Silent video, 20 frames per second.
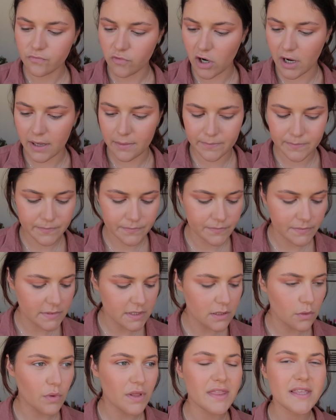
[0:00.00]
Right,
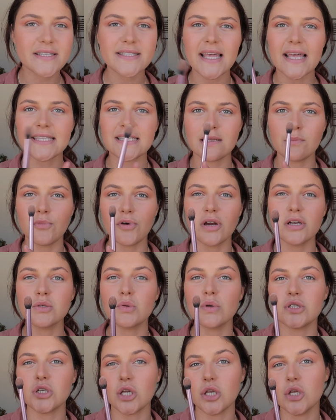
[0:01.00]
so with the setting brush,
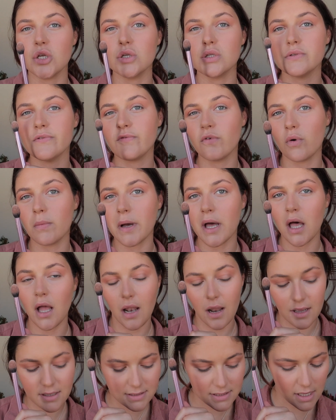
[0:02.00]
which I use for my
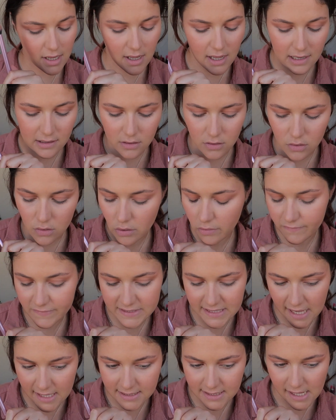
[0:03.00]
highlighter and not for
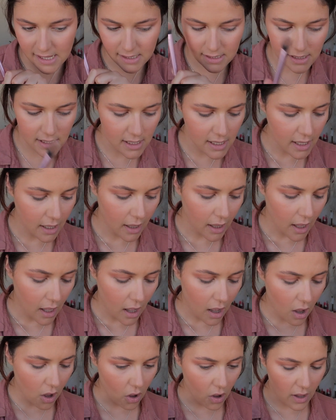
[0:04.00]
setting,
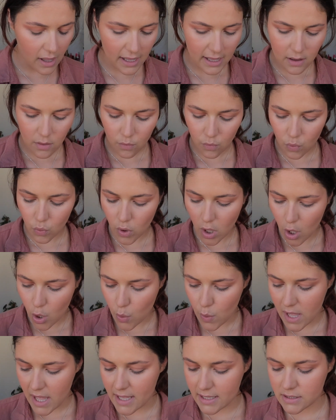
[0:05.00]
I will
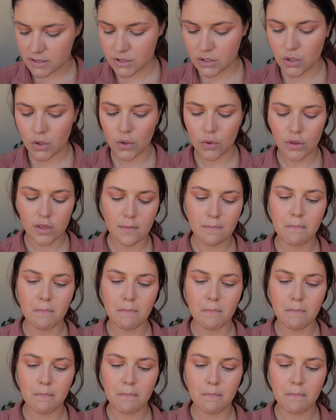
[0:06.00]
go into the